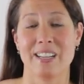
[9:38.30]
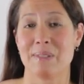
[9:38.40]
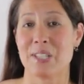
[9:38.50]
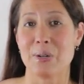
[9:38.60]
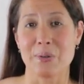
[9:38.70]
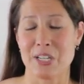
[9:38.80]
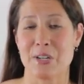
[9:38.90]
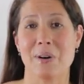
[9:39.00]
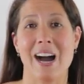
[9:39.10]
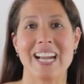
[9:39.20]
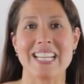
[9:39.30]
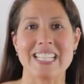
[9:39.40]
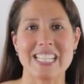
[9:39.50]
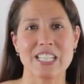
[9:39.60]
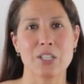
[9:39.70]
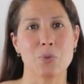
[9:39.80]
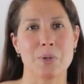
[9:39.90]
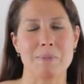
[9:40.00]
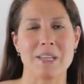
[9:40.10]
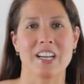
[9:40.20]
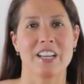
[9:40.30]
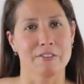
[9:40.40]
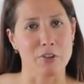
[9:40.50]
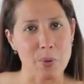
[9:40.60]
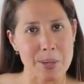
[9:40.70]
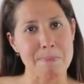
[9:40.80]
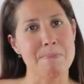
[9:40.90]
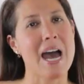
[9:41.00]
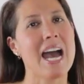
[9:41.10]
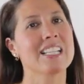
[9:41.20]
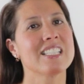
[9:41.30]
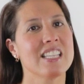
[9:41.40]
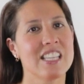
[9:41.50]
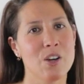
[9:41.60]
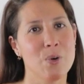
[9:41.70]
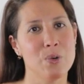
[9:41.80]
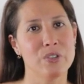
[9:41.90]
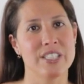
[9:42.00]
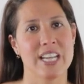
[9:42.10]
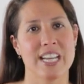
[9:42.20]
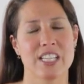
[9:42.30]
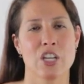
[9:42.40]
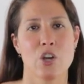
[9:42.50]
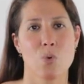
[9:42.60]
So ideal would be kind of going back to the old days